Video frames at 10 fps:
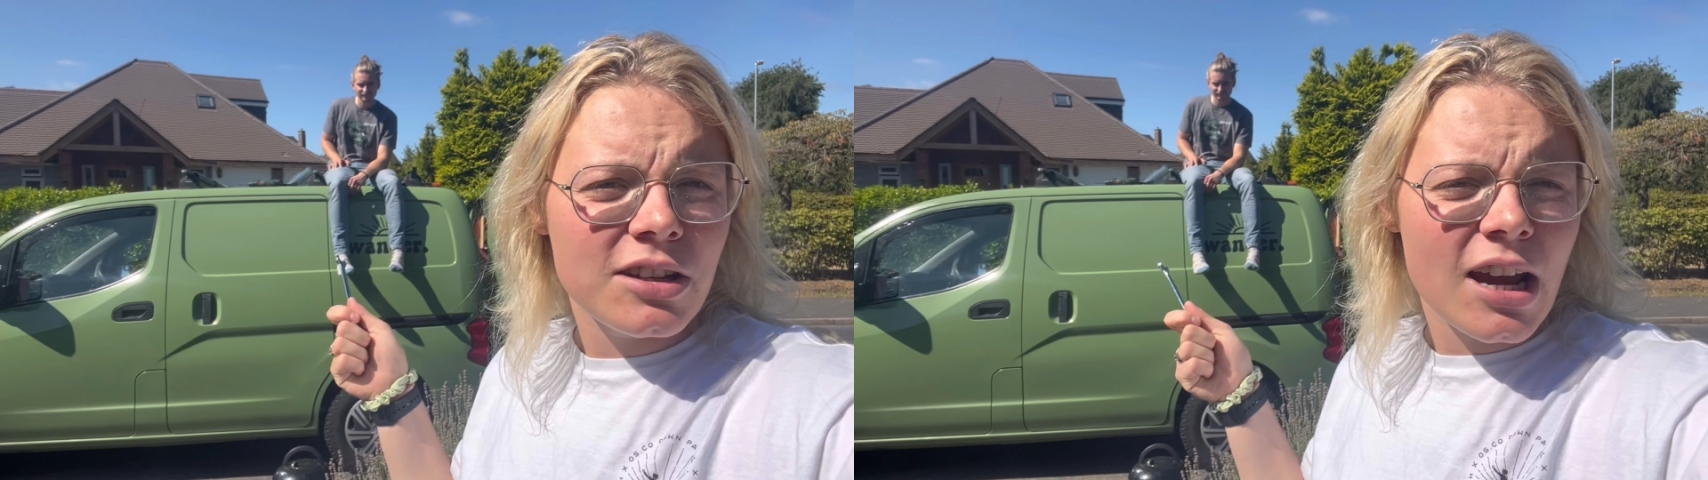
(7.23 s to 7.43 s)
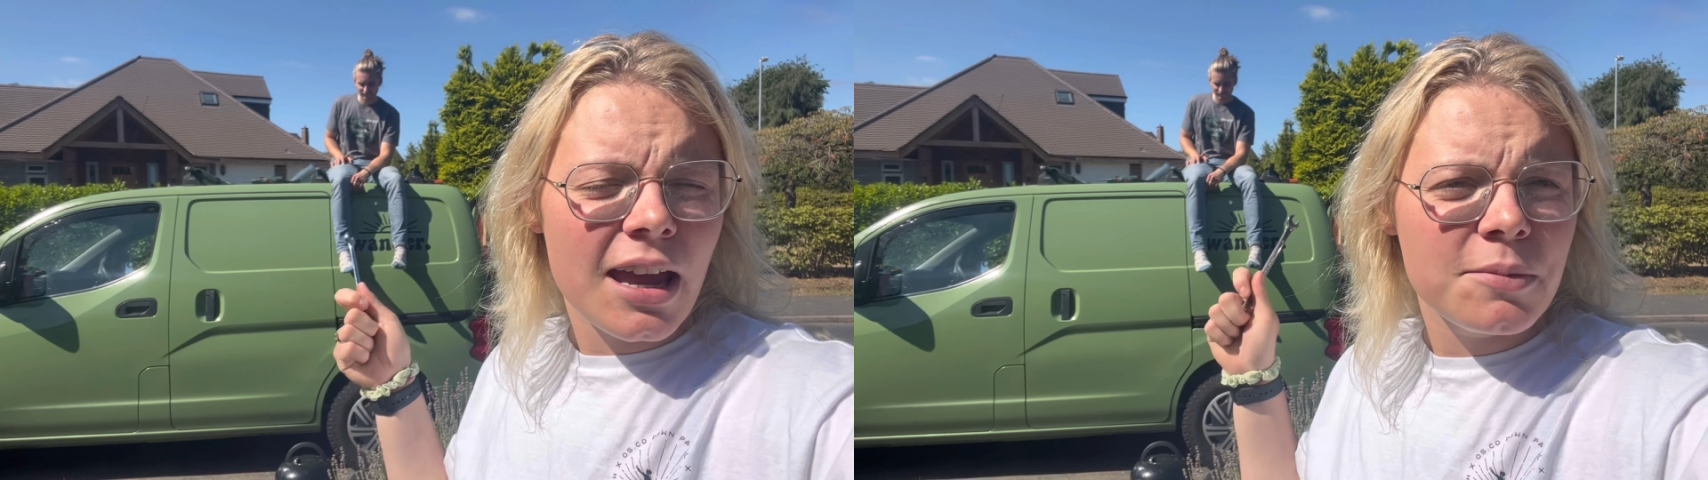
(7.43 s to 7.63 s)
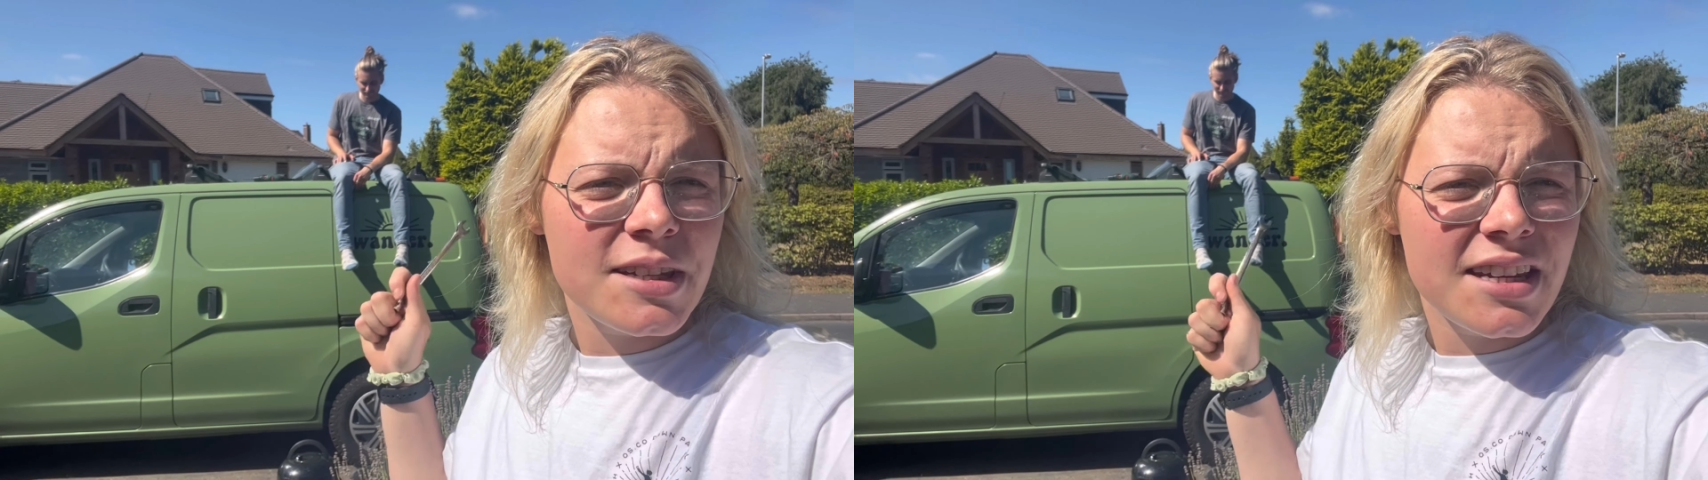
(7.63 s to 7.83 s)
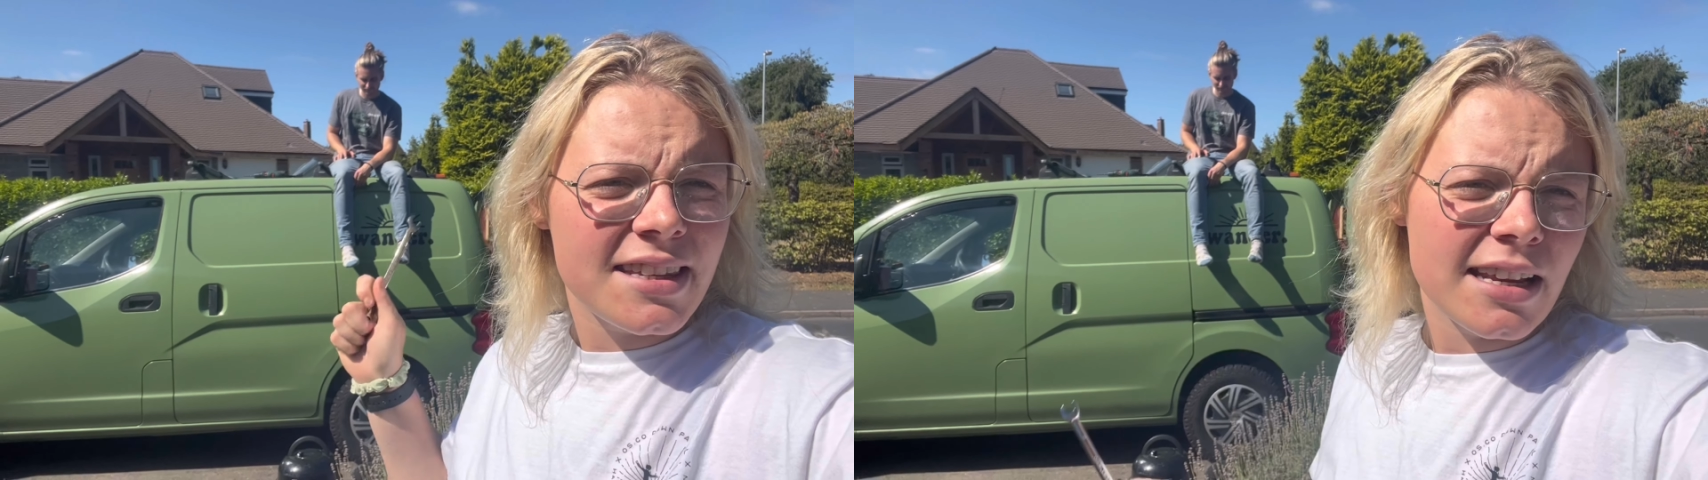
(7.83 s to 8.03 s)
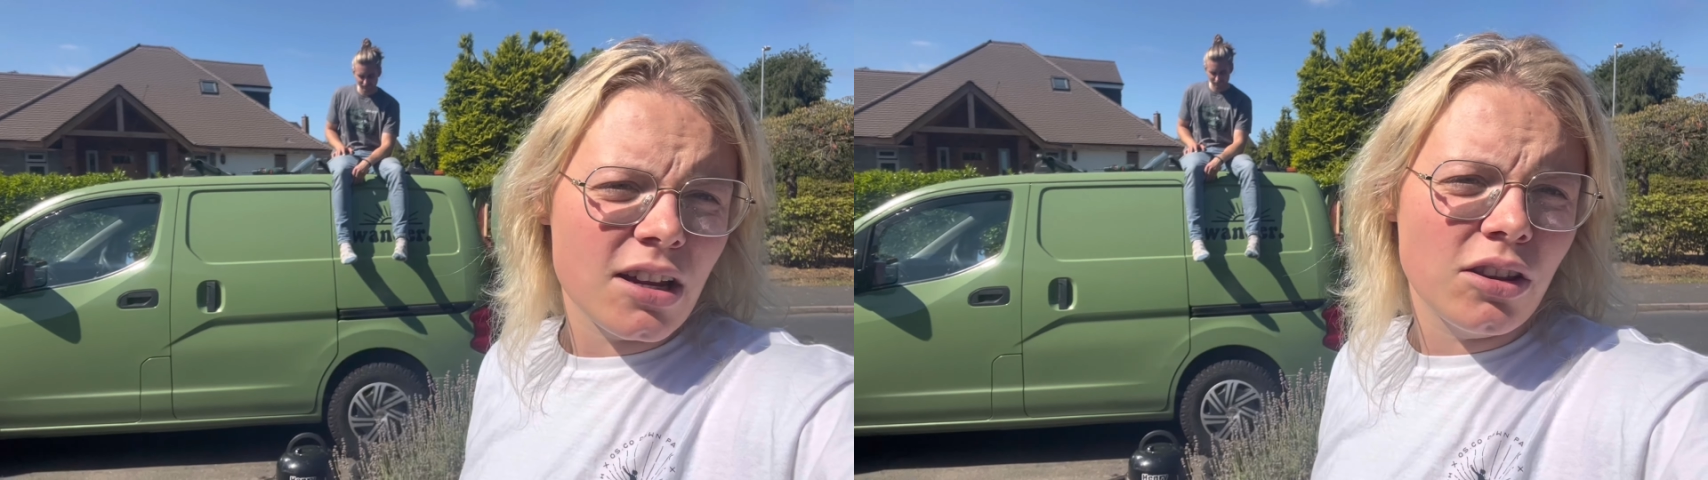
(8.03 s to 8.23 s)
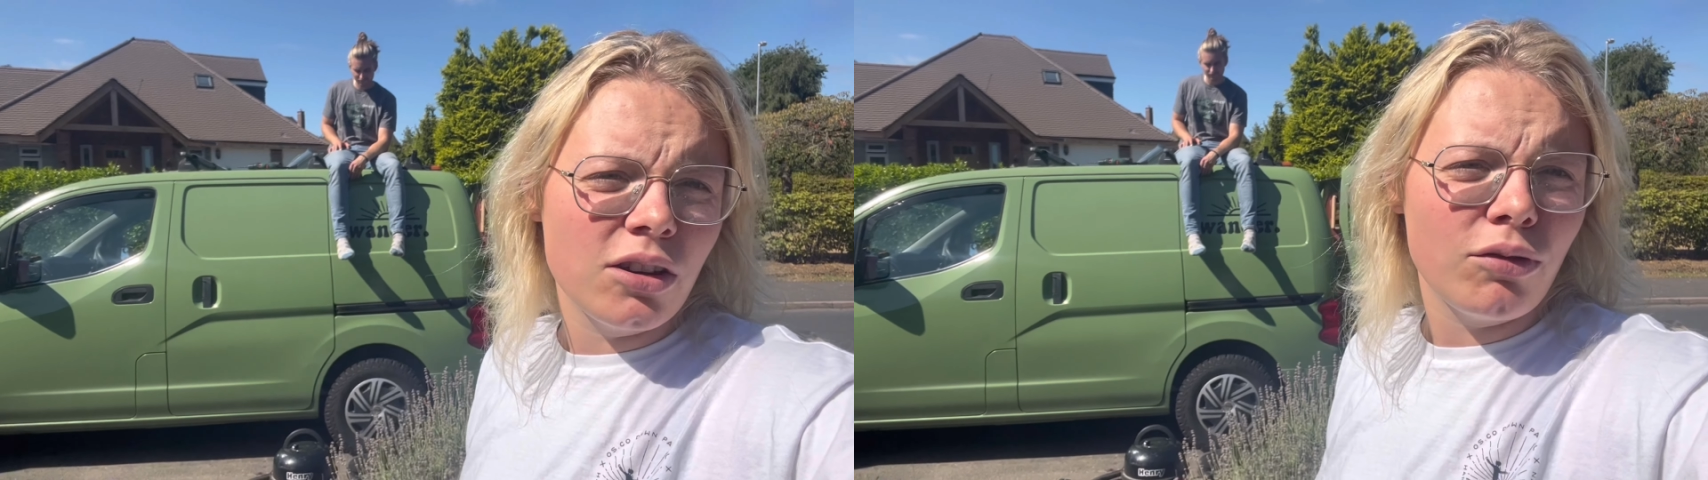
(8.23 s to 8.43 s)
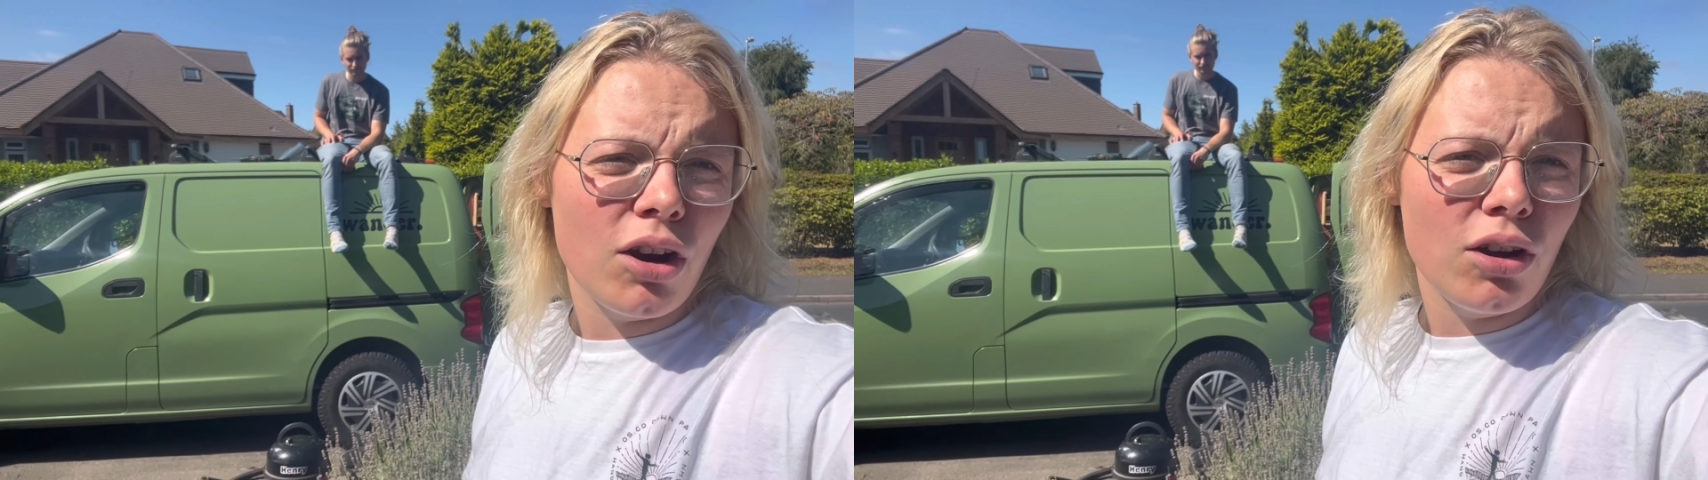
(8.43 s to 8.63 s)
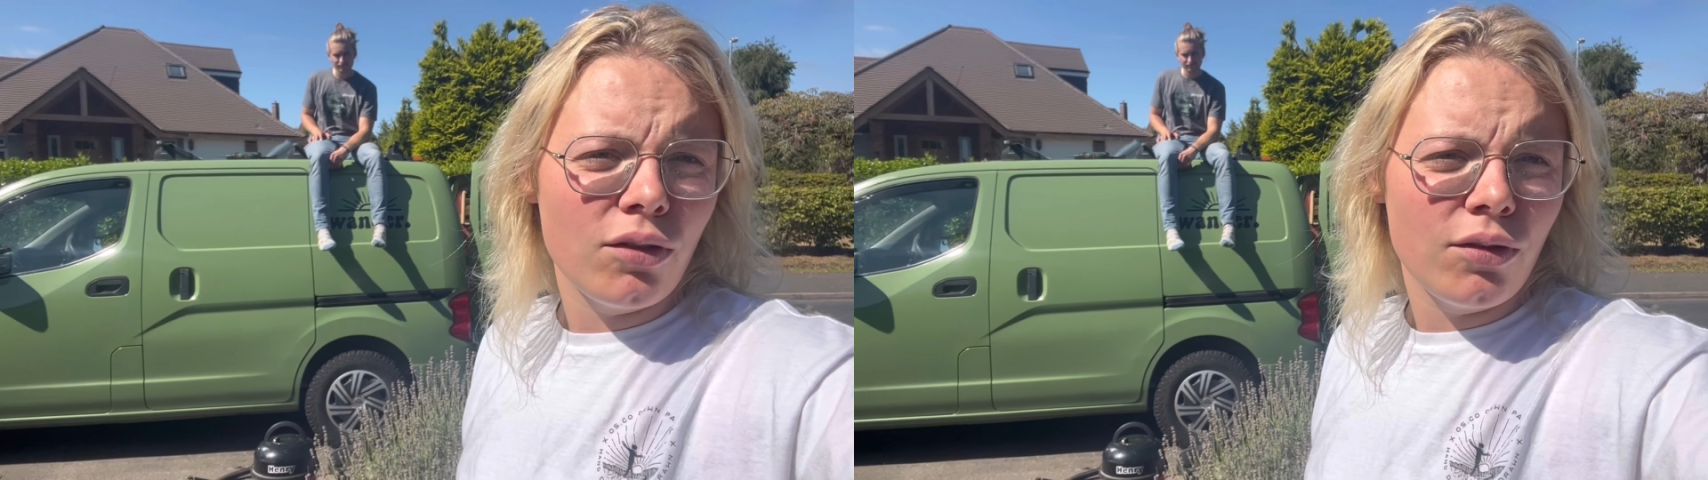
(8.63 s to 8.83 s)
James is sat on the
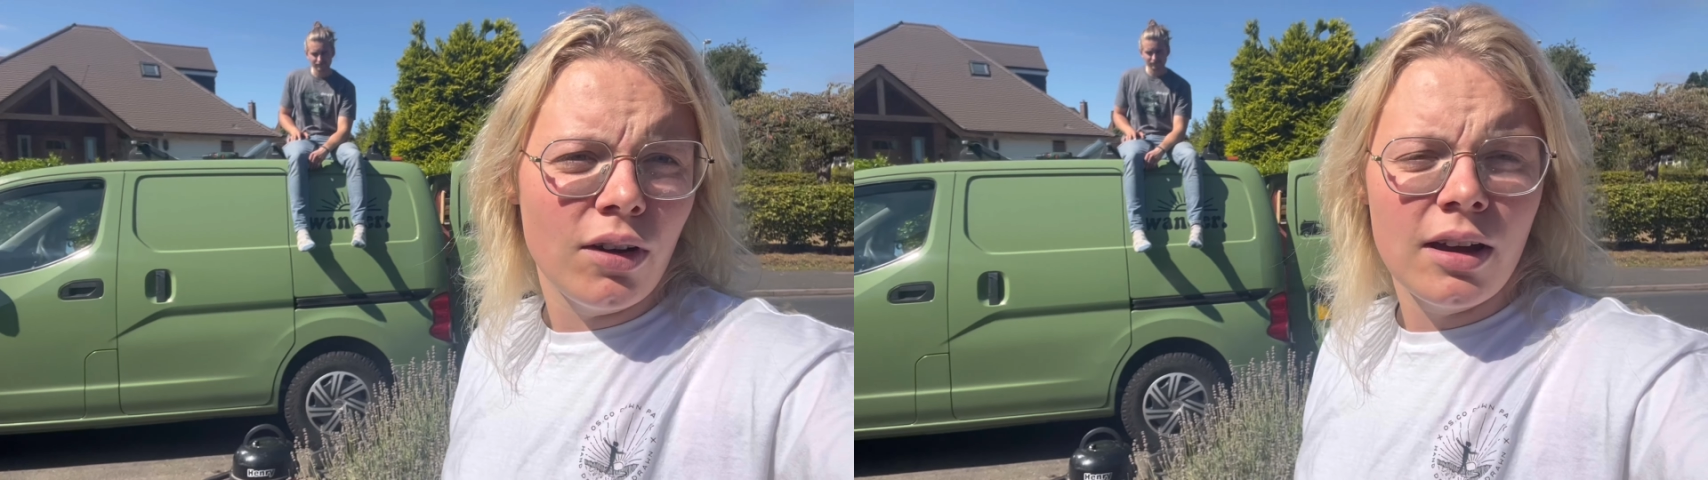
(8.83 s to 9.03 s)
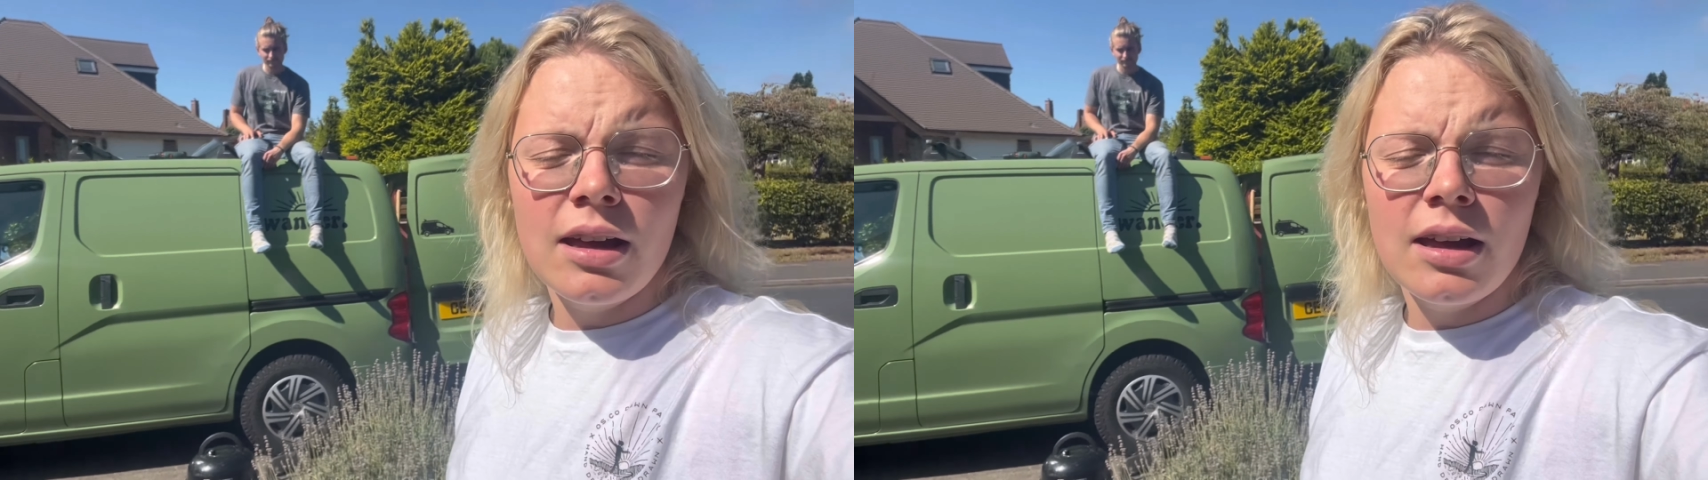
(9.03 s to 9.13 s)
roof.